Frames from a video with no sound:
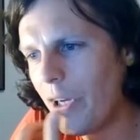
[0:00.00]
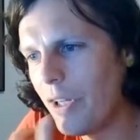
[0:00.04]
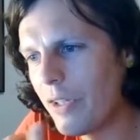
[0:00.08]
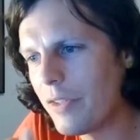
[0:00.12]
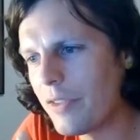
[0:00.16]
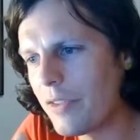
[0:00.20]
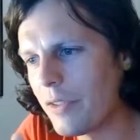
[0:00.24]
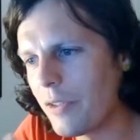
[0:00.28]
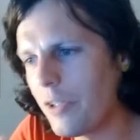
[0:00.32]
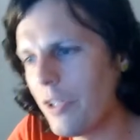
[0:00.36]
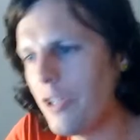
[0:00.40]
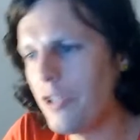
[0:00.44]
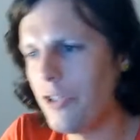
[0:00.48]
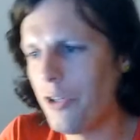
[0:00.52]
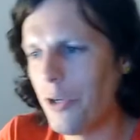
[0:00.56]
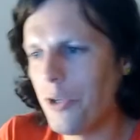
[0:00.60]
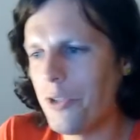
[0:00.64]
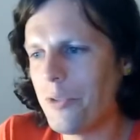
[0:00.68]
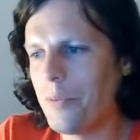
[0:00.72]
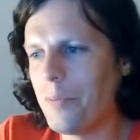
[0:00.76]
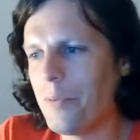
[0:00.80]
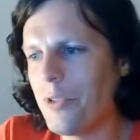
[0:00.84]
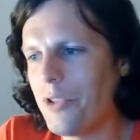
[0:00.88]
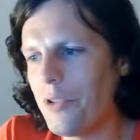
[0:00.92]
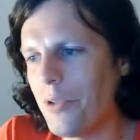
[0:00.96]
but I'm going to
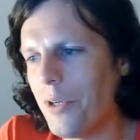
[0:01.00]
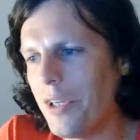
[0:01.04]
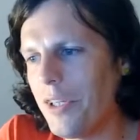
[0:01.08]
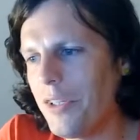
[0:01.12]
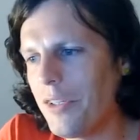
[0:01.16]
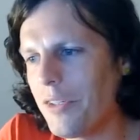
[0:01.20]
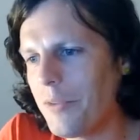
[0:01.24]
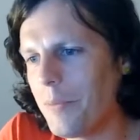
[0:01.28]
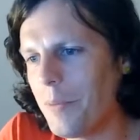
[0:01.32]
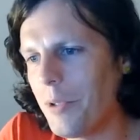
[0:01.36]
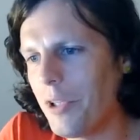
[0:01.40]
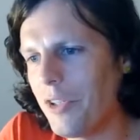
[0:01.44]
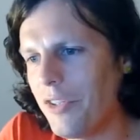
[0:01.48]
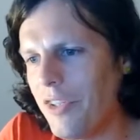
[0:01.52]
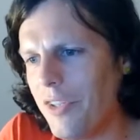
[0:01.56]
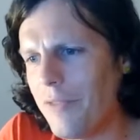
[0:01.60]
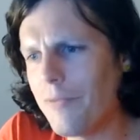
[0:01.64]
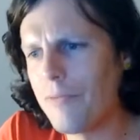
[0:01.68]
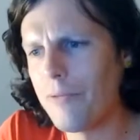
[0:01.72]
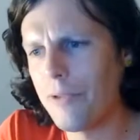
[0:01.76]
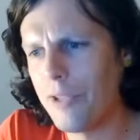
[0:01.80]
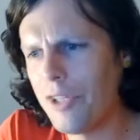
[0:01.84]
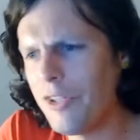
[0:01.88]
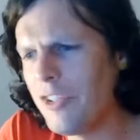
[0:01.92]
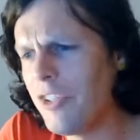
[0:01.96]
show some restraint
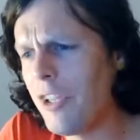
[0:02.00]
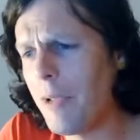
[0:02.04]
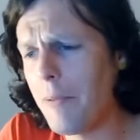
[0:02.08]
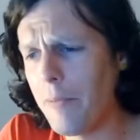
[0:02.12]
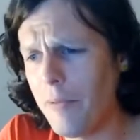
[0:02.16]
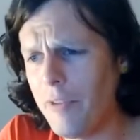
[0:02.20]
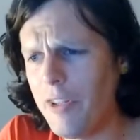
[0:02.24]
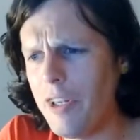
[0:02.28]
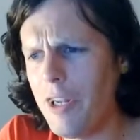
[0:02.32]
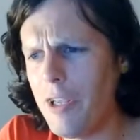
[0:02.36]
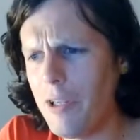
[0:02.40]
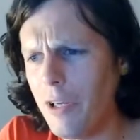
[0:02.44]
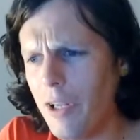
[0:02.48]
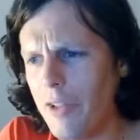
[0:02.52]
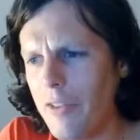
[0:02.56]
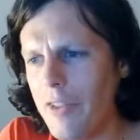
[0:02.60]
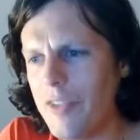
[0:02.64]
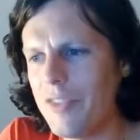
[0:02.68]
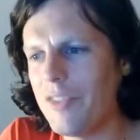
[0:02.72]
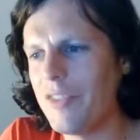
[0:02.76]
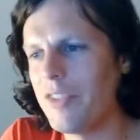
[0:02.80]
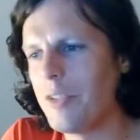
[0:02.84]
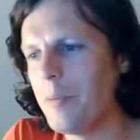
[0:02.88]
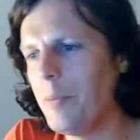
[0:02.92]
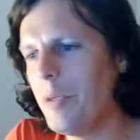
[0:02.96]
because even for an in-depth video
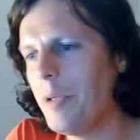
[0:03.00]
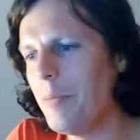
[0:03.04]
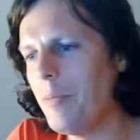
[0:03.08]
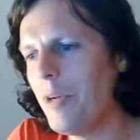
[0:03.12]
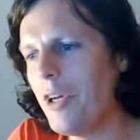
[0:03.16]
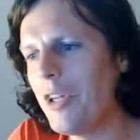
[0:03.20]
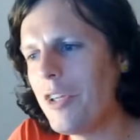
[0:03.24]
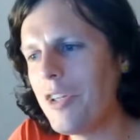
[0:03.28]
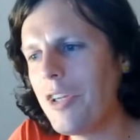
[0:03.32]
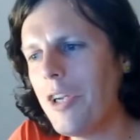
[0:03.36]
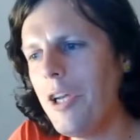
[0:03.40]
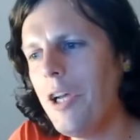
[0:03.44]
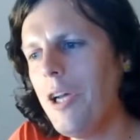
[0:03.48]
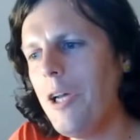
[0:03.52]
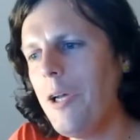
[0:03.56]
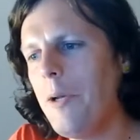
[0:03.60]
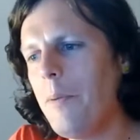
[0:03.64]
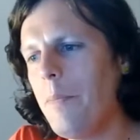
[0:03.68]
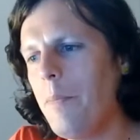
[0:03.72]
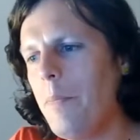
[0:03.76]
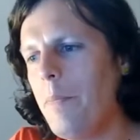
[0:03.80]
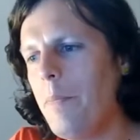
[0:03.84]
like this, it's a bit much.